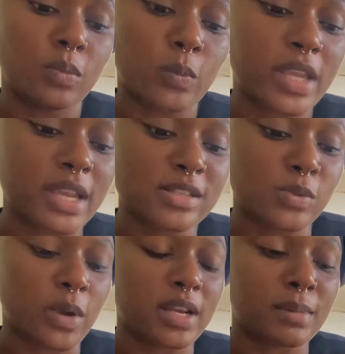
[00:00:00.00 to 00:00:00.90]
weekends
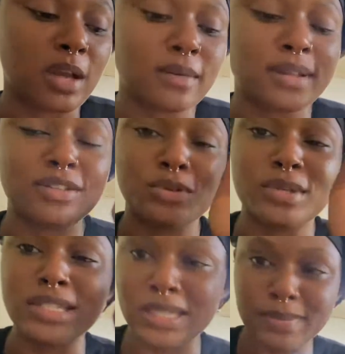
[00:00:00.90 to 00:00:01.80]
when I'm kind of like
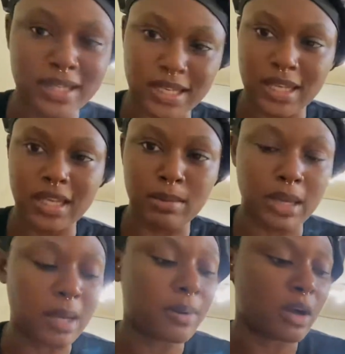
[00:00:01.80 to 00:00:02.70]
doing deep cleaning in
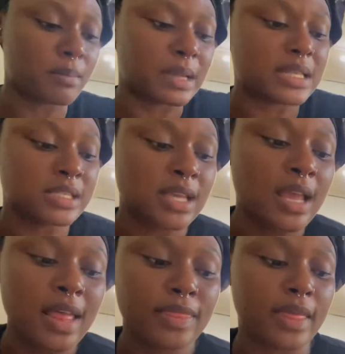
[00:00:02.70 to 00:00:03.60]
my apartment,
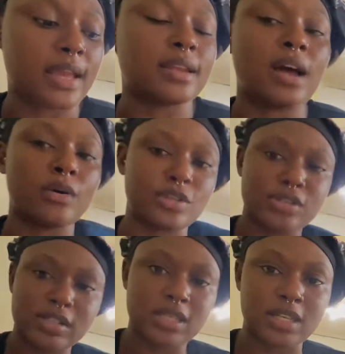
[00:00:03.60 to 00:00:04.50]
then I'll
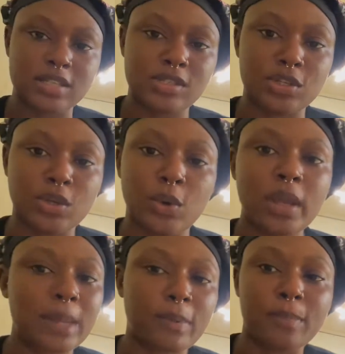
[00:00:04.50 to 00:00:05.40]
use this, you know,
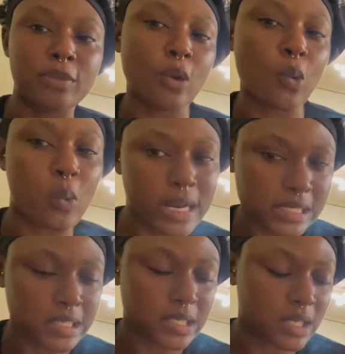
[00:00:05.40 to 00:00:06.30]
keep up the
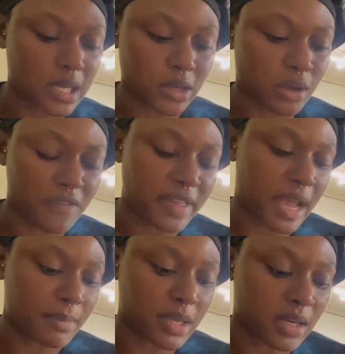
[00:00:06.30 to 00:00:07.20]
whiting and all of
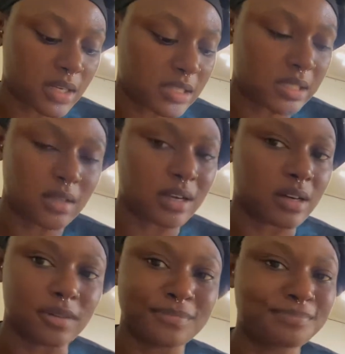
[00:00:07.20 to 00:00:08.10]
that, because
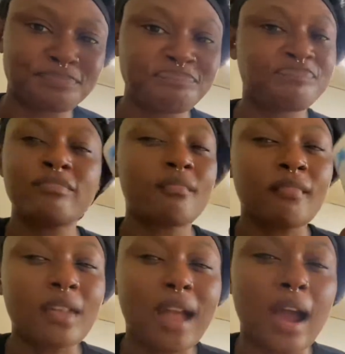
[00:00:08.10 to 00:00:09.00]
girl,
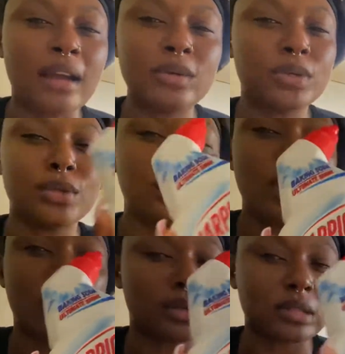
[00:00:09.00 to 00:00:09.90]
I don't want no
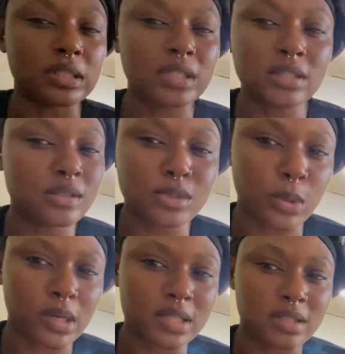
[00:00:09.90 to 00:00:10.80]
colored
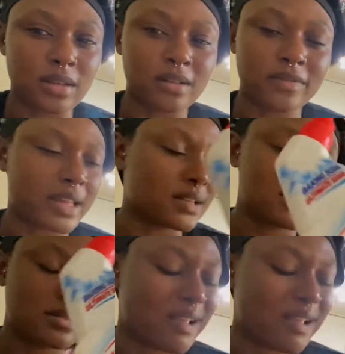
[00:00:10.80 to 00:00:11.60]
toilets and all of that.